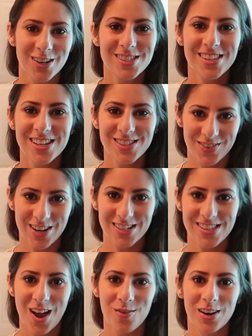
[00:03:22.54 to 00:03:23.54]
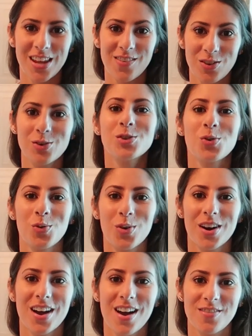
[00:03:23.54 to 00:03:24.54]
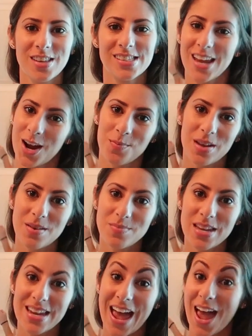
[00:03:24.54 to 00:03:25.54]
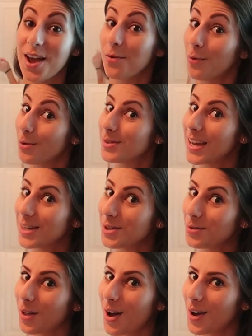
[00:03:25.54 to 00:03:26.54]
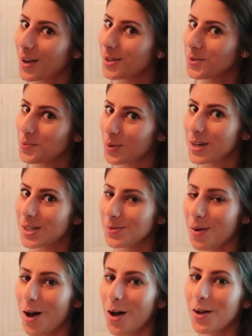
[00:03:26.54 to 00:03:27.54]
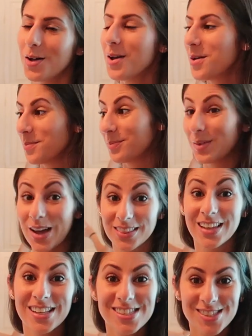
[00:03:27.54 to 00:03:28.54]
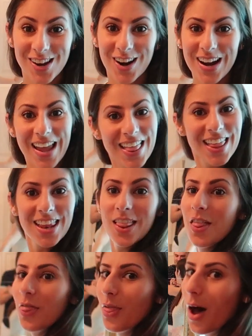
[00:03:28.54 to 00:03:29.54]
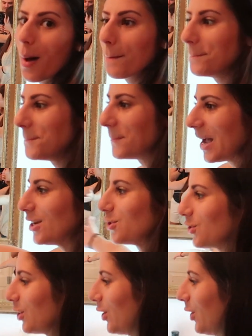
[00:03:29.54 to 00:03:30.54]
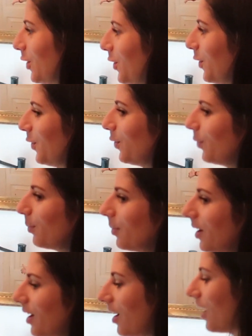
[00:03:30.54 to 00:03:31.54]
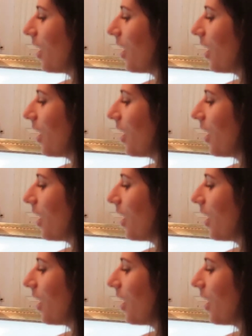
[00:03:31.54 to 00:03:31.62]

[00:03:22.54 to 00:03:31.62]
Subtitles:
first things first, I wanna give you a tour of this Airbnb. Won't take too long, it's pretty small. But let's start in the bedroom.